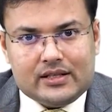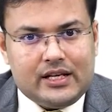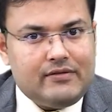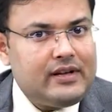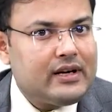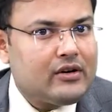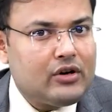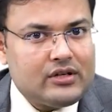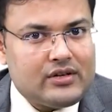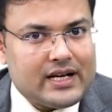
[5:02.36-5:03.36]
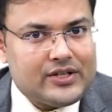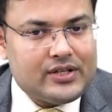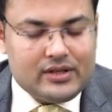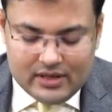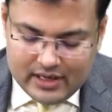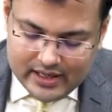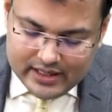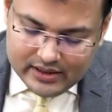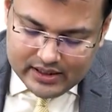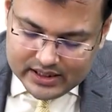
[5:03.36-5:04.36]
severe contraction,
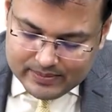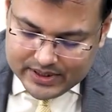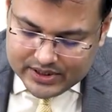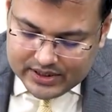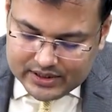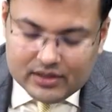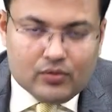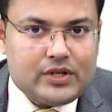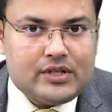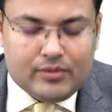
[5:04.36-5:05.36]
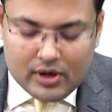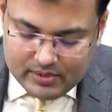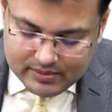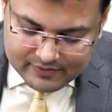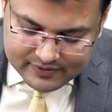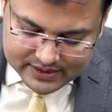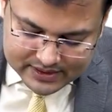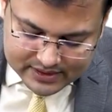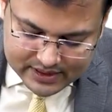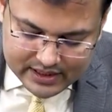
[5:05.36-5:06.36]
in these patients, what's the problem?
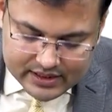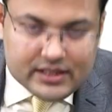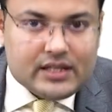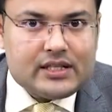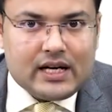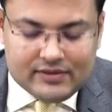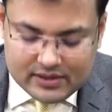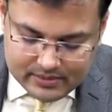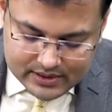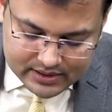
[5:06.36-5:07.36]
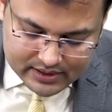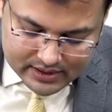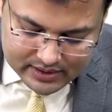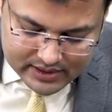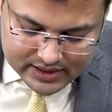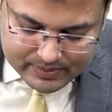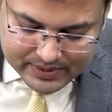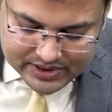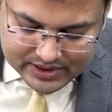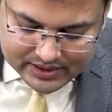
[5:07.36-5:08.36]
First, just after birth, these
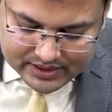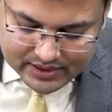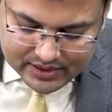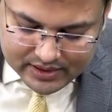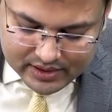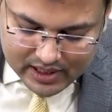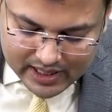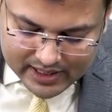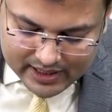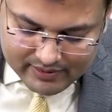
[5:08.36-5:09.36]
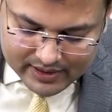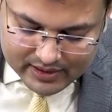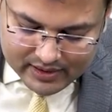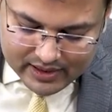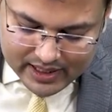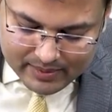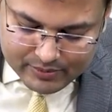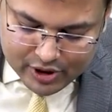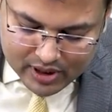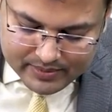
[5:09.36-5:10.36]
patients are having
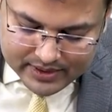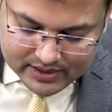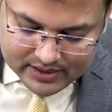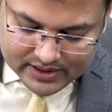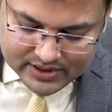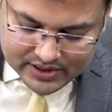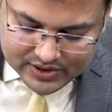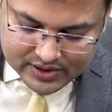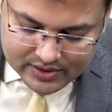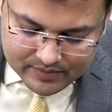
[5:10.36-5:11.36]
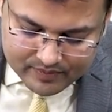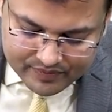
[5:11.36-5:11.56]
abdominal distension.